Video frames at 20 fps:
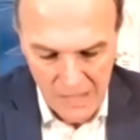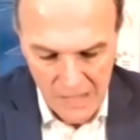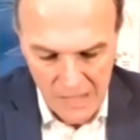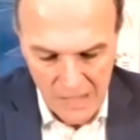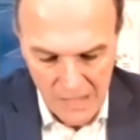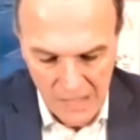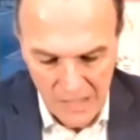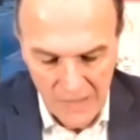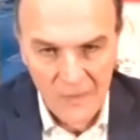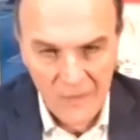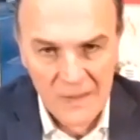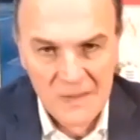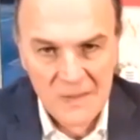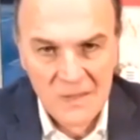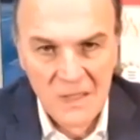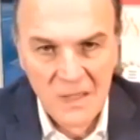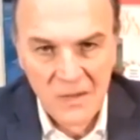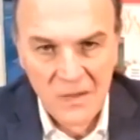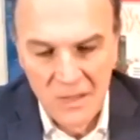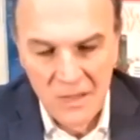In this
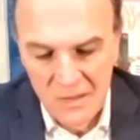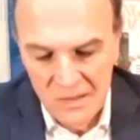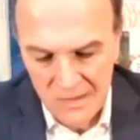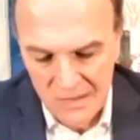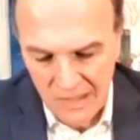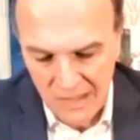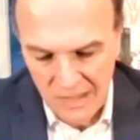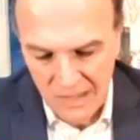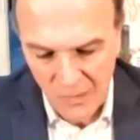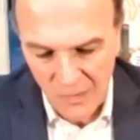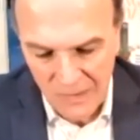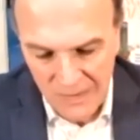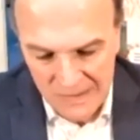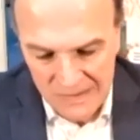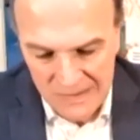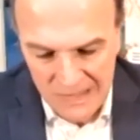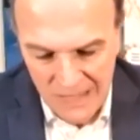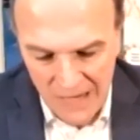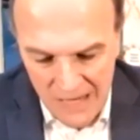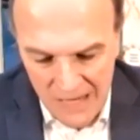series, we
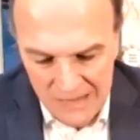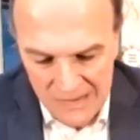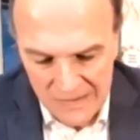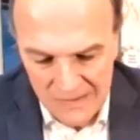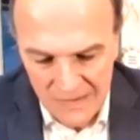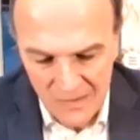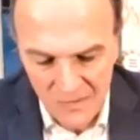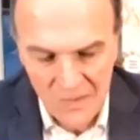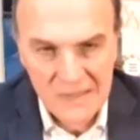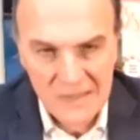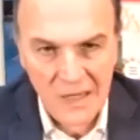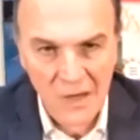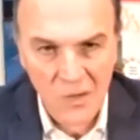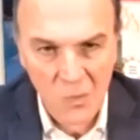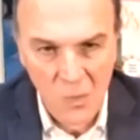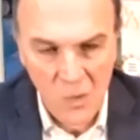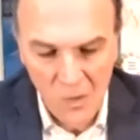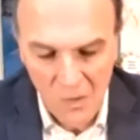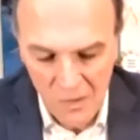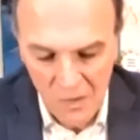discuss the
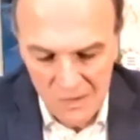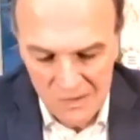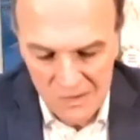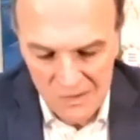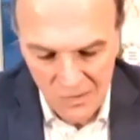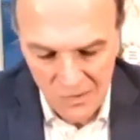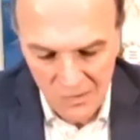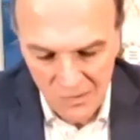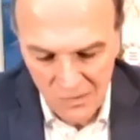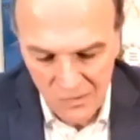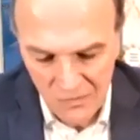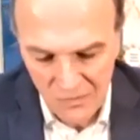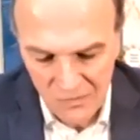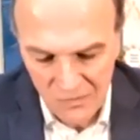recent works on